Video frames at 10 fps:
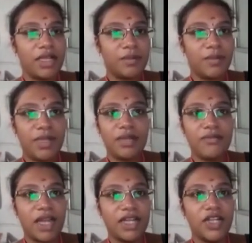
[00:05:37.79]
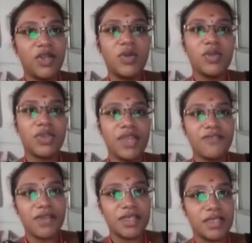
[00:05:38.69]
it been divided into three
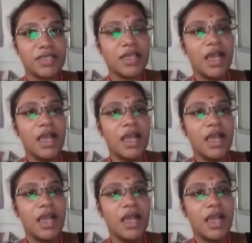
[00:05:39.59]
phases.